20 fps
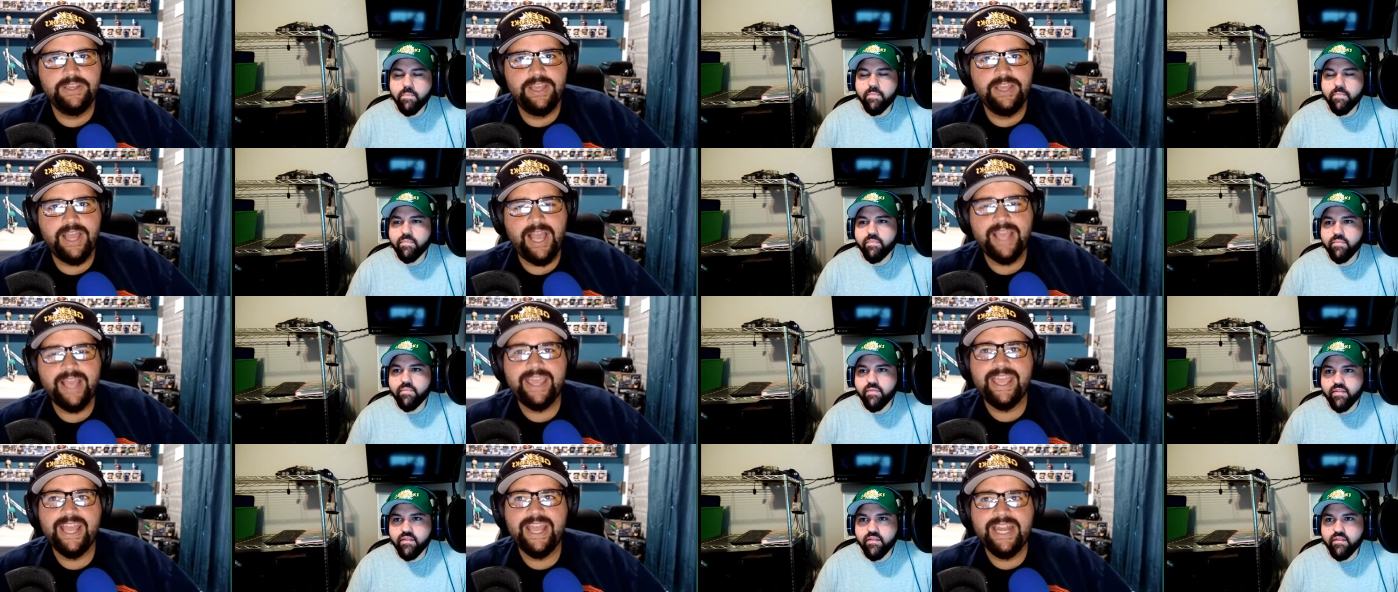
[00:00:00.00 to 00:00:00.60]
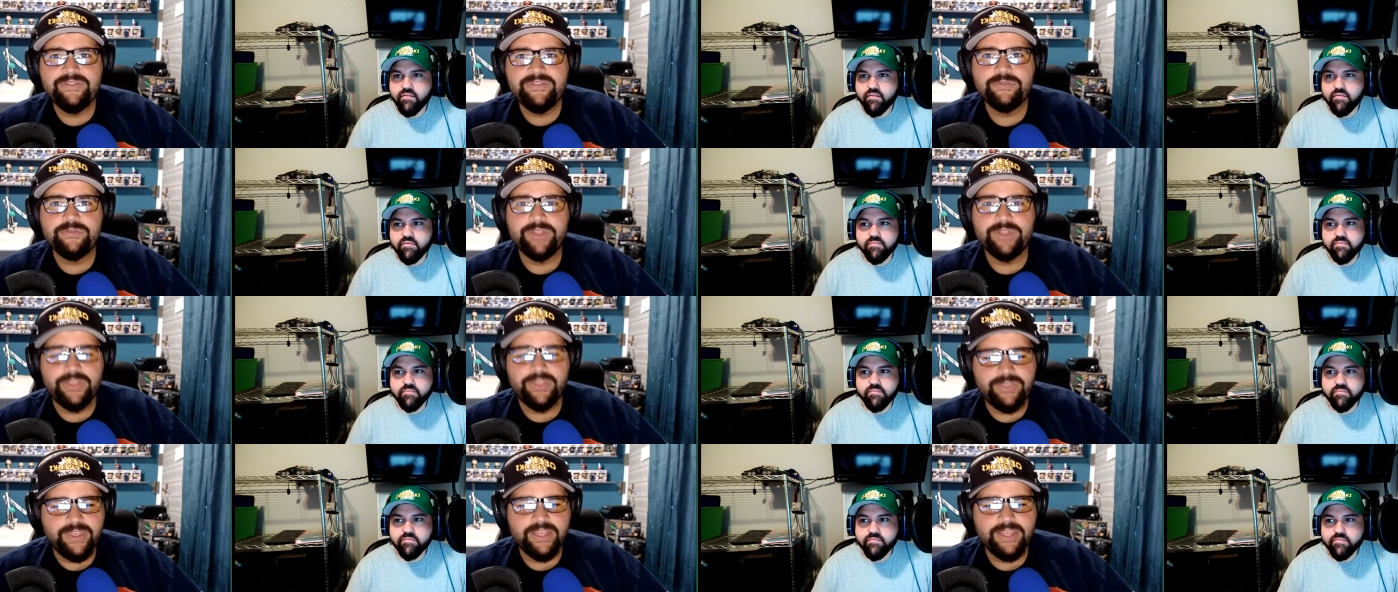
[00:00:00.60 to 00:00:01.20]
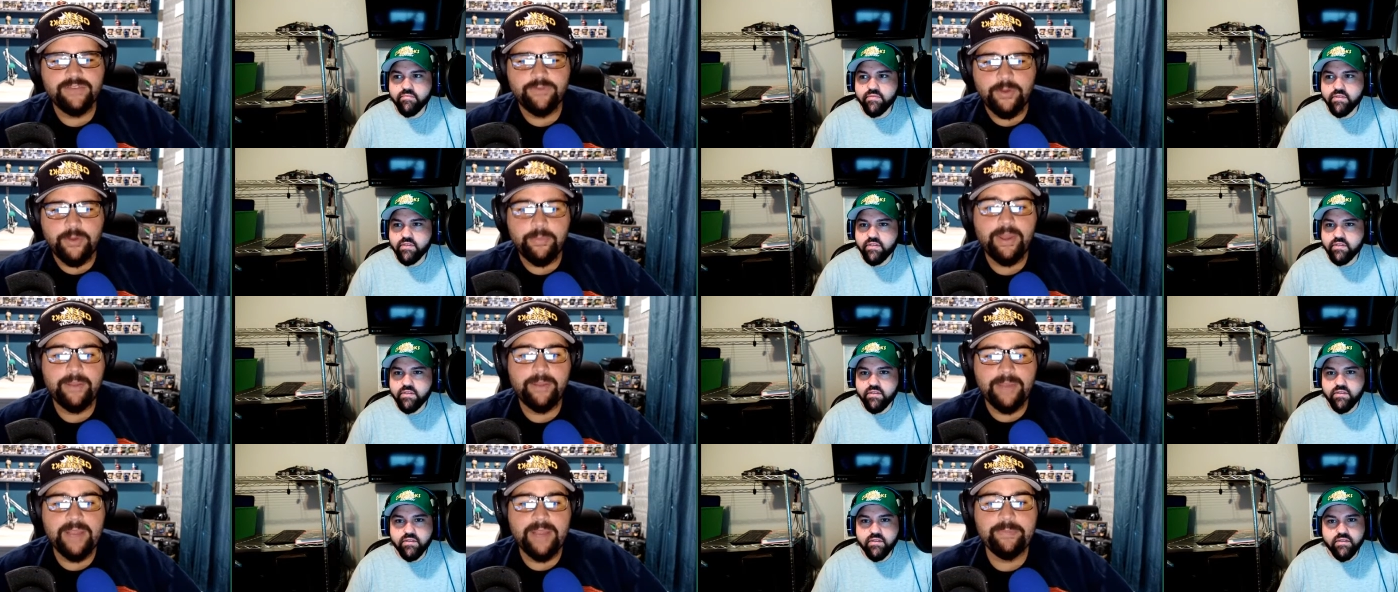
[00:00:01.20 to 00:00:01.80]
Speaker 1: I can't even really think of what, but it
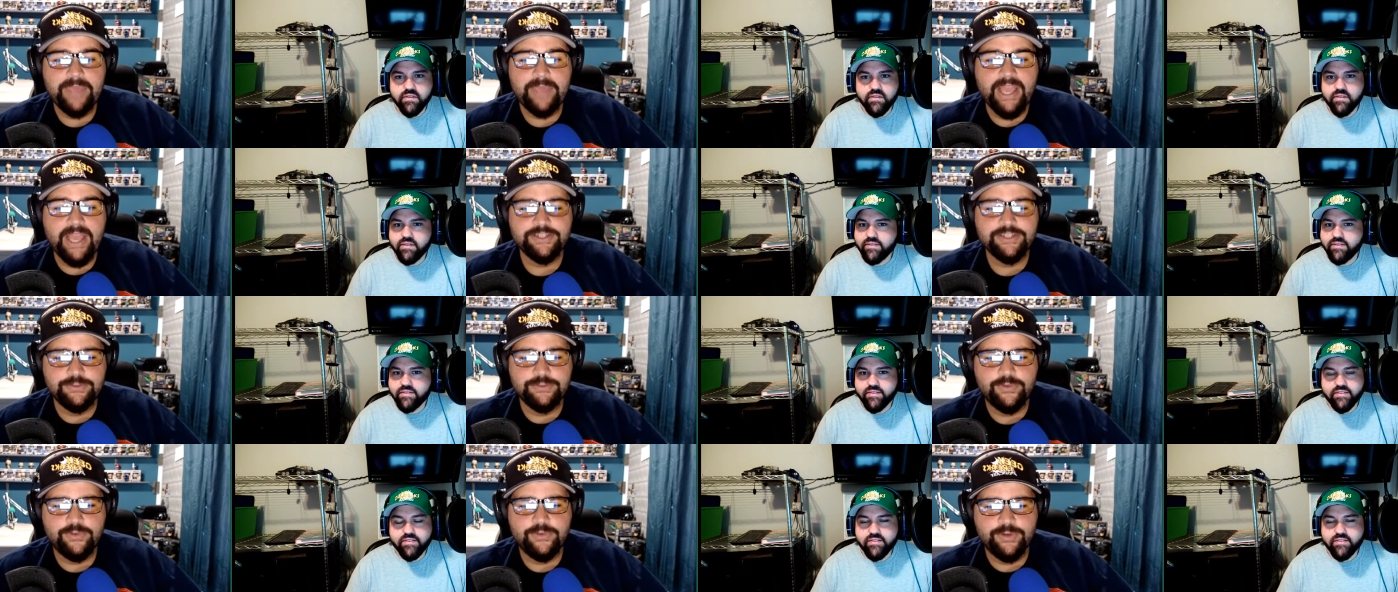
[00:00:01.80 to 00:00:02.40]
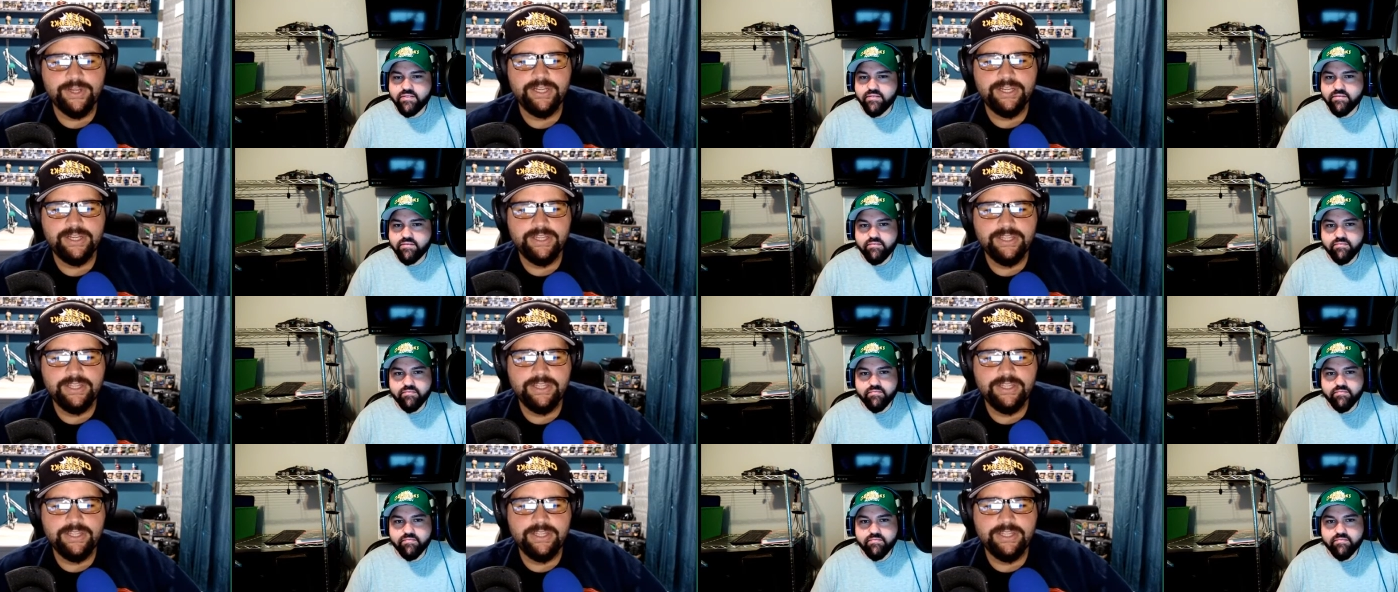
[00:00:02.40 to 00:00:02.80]
might be actually Wolverine.